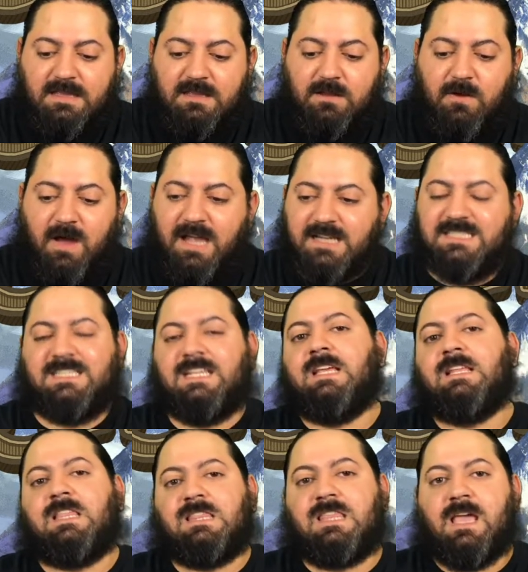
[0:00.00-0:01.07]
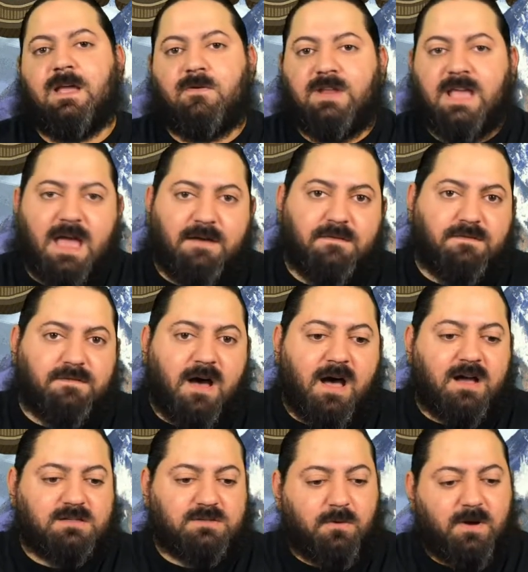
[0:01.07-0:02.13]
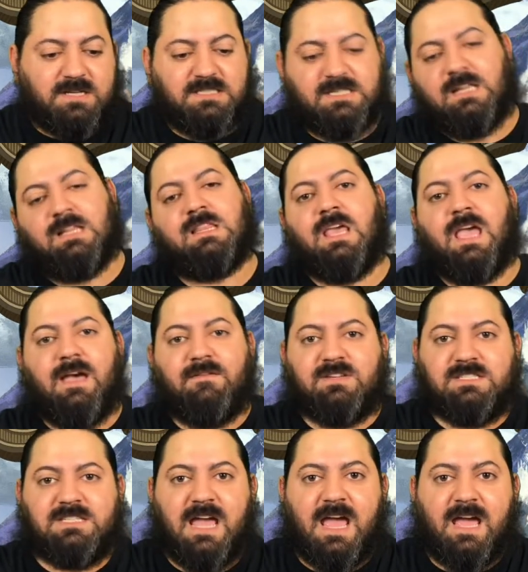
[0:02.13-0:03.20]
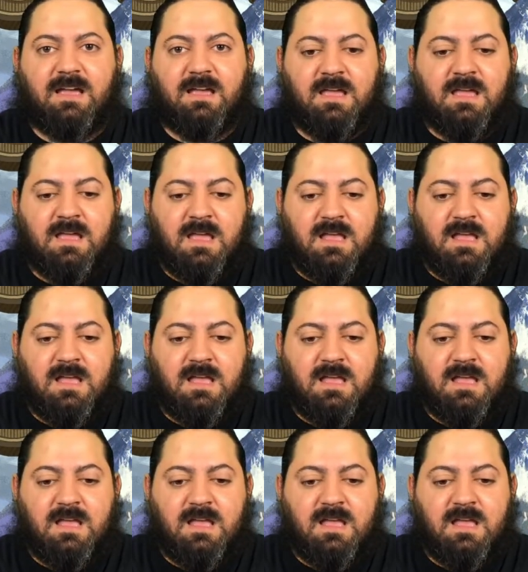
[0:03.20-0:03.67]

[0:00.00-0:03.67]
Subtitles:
I see that they already have a fox or I see that they have a stag.